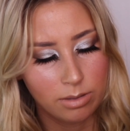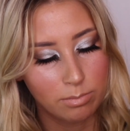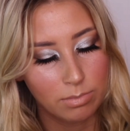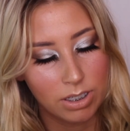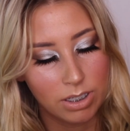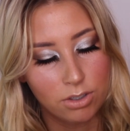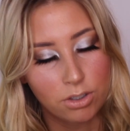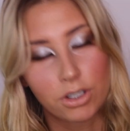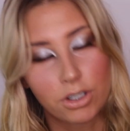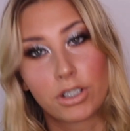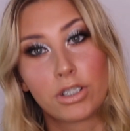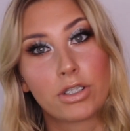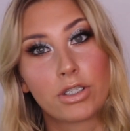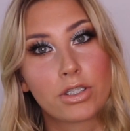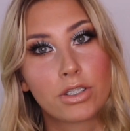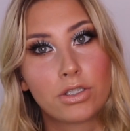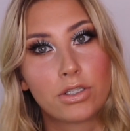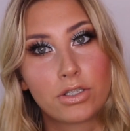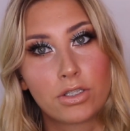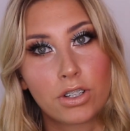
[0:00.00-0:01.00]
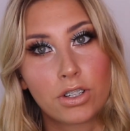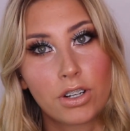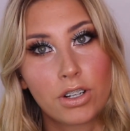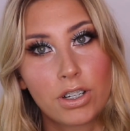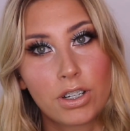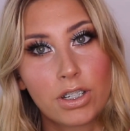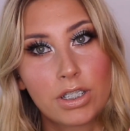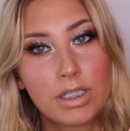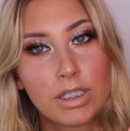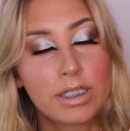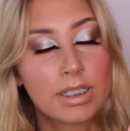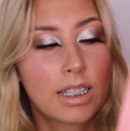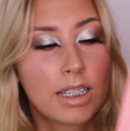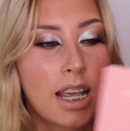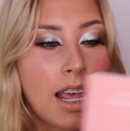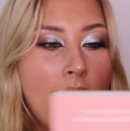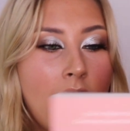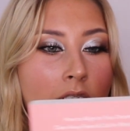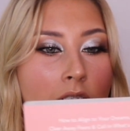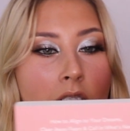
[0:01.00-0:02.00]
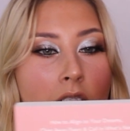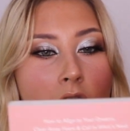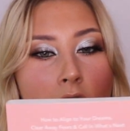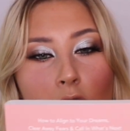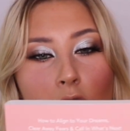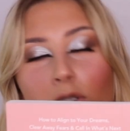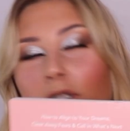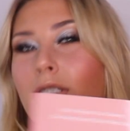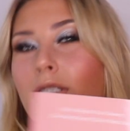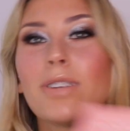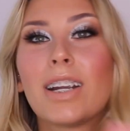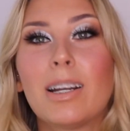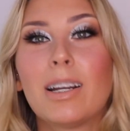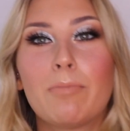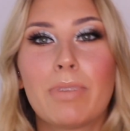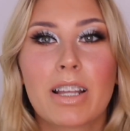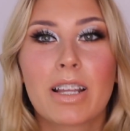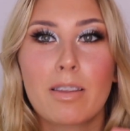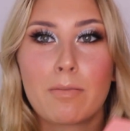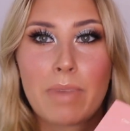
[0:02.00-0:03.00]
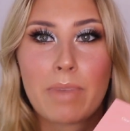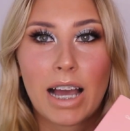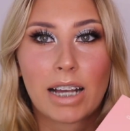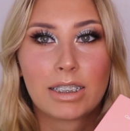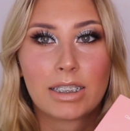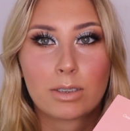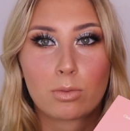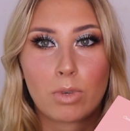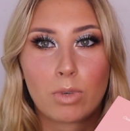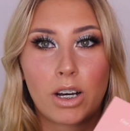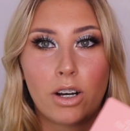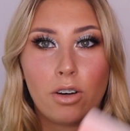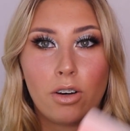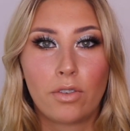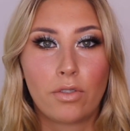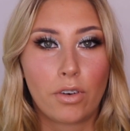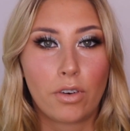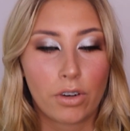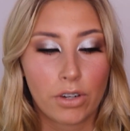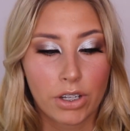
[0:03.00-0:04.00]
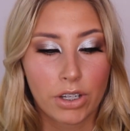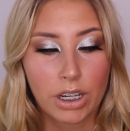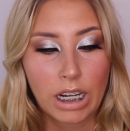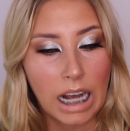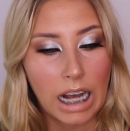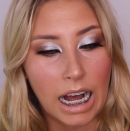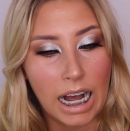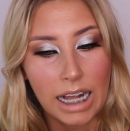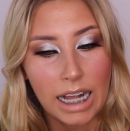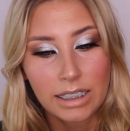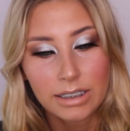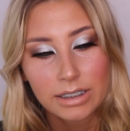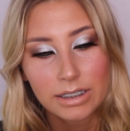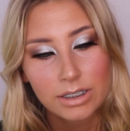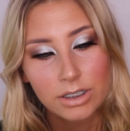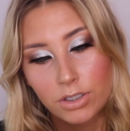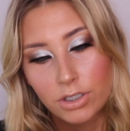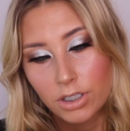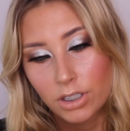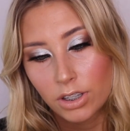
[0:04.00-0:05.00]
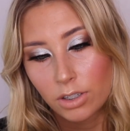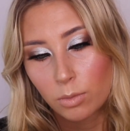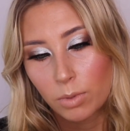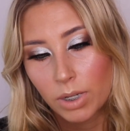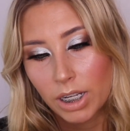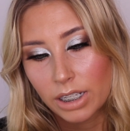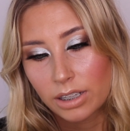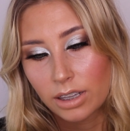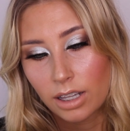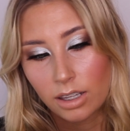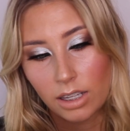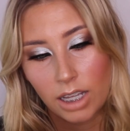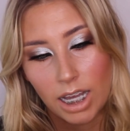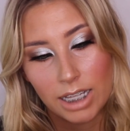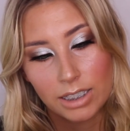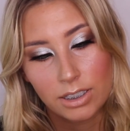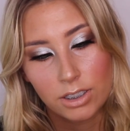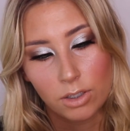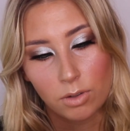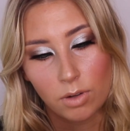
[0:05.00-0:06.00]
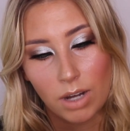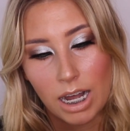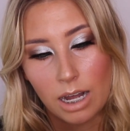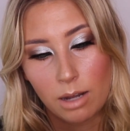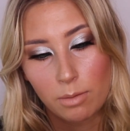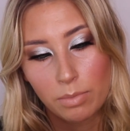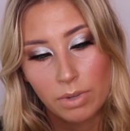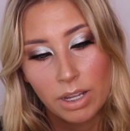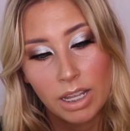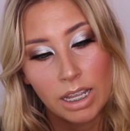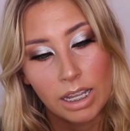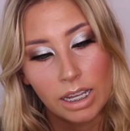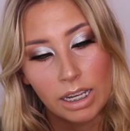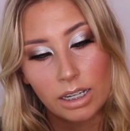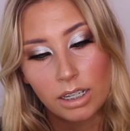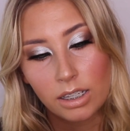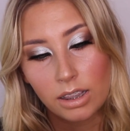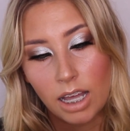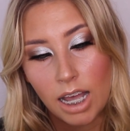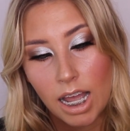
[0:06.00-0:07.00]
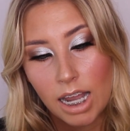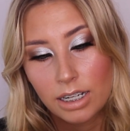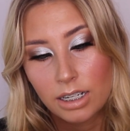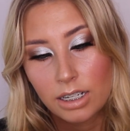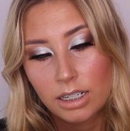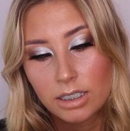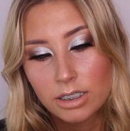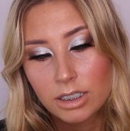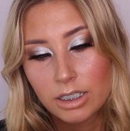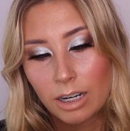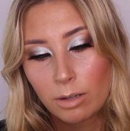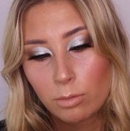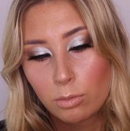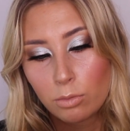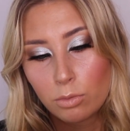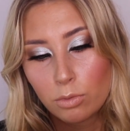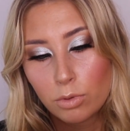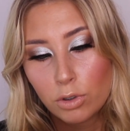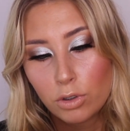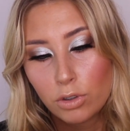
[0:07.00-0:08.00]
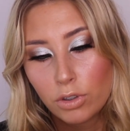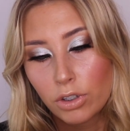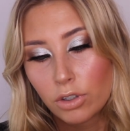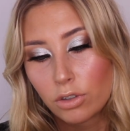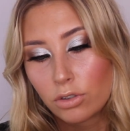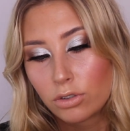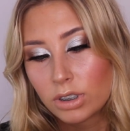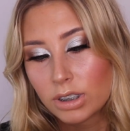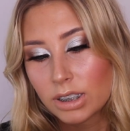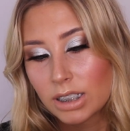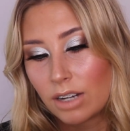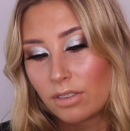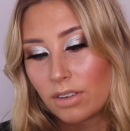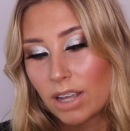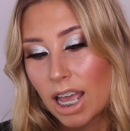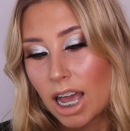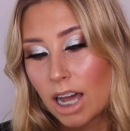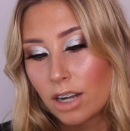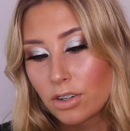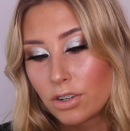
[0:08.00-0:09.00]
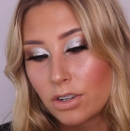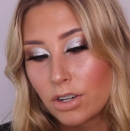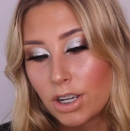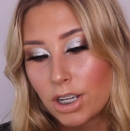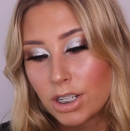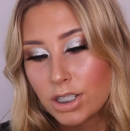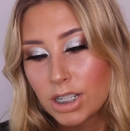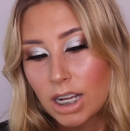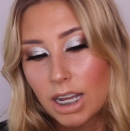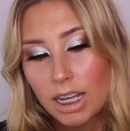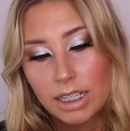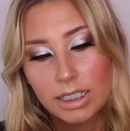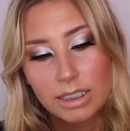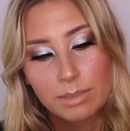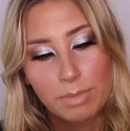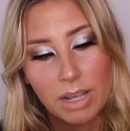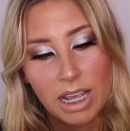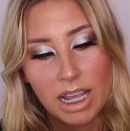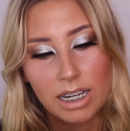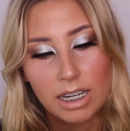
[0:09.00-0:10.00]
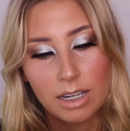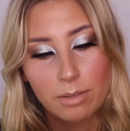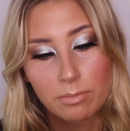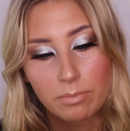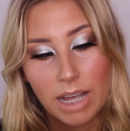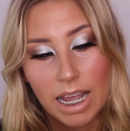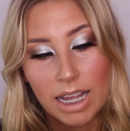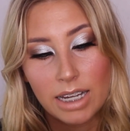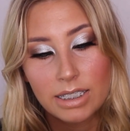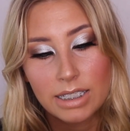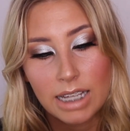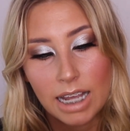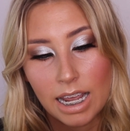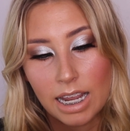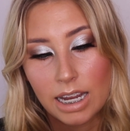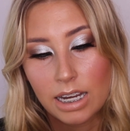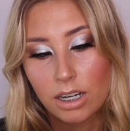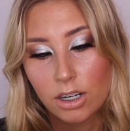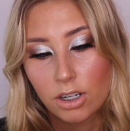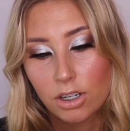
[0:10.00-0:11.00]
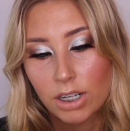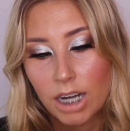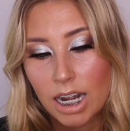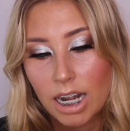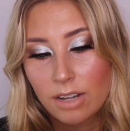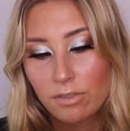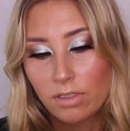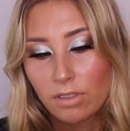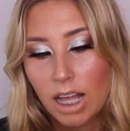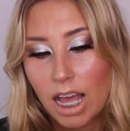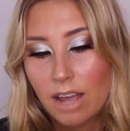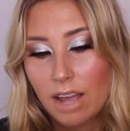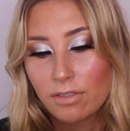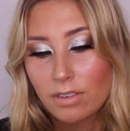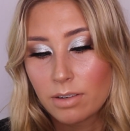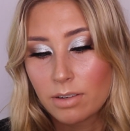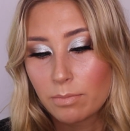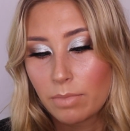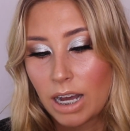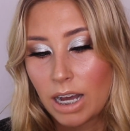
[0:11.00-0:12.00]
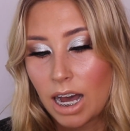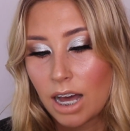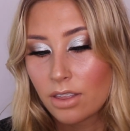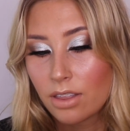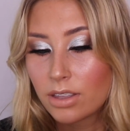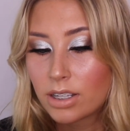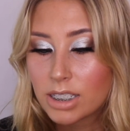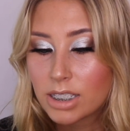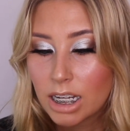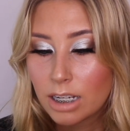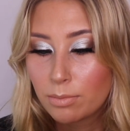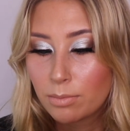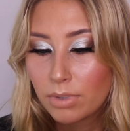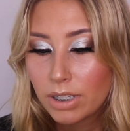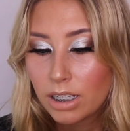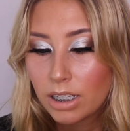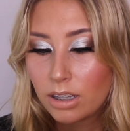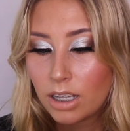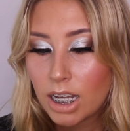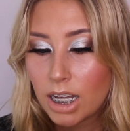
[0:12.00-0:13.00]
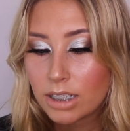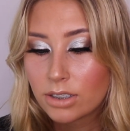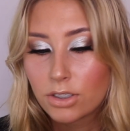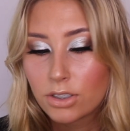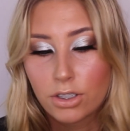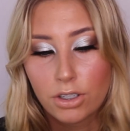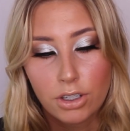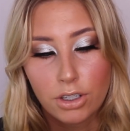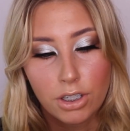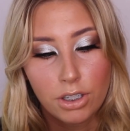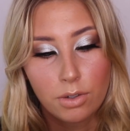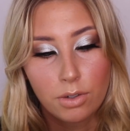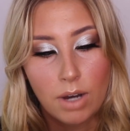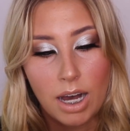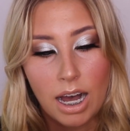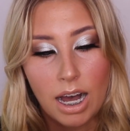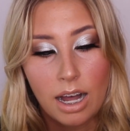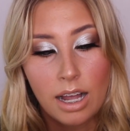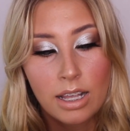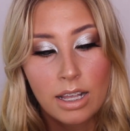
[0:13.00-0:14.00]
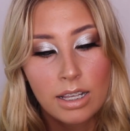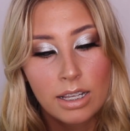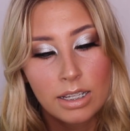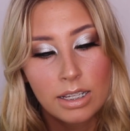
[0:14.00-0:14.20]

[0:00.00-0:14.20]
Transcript: Mendoza Jones. I'll just read a bit of the back as well for you guys. Do the work that lights you up. In Aligned and Unstoppable, you will discover how to nurture, expand, and maintain a creative life and path that deeply aligns to who you are.